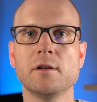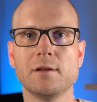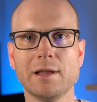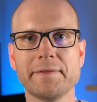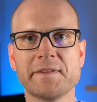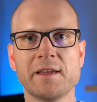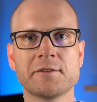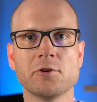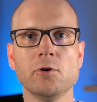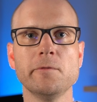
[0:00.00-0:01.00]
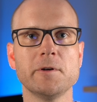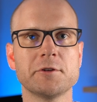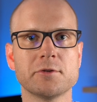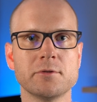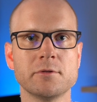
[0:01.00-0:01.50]
Let's head over
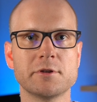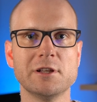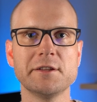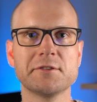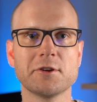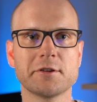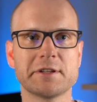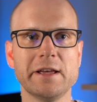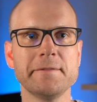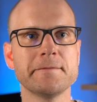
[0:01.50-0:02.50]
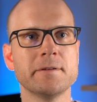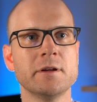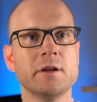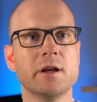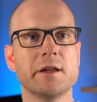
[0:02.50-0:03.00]
to lit.dev,
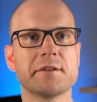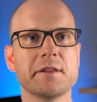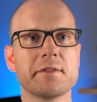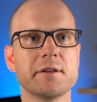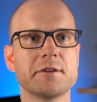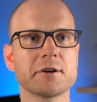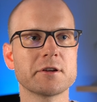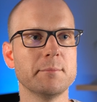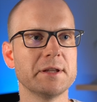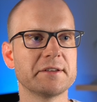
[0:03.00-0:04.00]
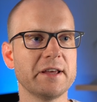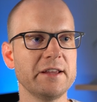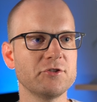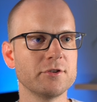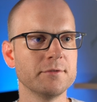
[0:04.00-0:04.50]
and in the
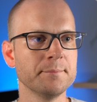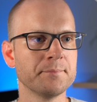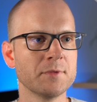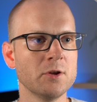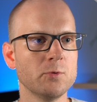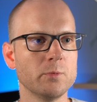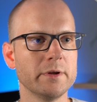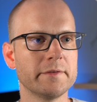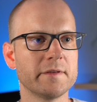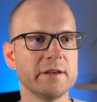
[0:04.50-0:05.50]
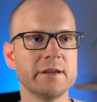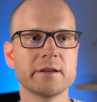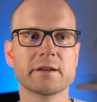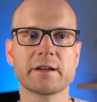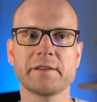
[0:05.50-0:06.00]
documentation we see
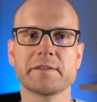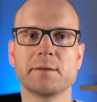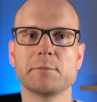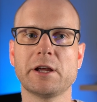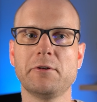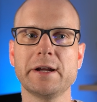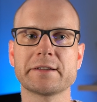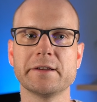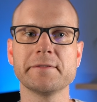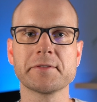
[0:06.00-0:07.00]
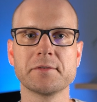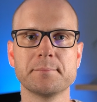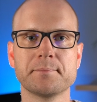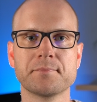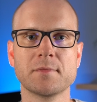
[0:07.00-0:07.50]
custom directives,
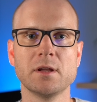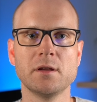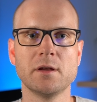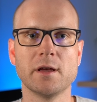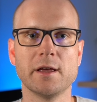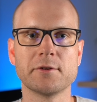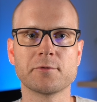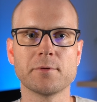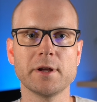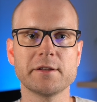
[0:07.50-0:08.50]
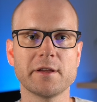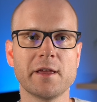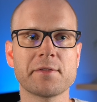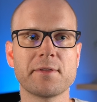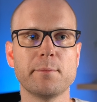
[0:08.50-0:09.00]
and right
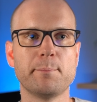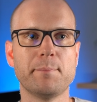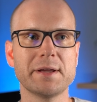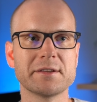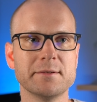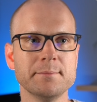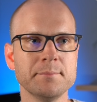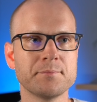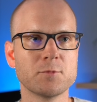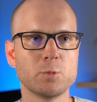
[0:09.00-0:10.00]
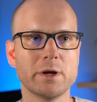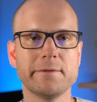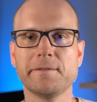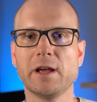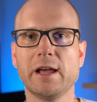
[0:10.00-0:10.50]
at the bottom we
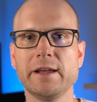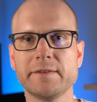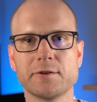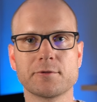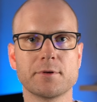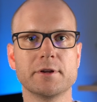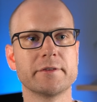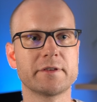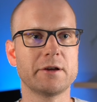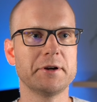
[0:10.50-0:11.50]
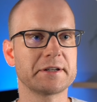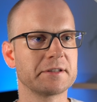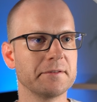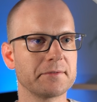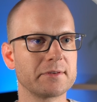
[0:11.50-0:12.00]
have asynchronous
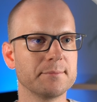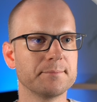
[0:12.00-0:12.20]
directives.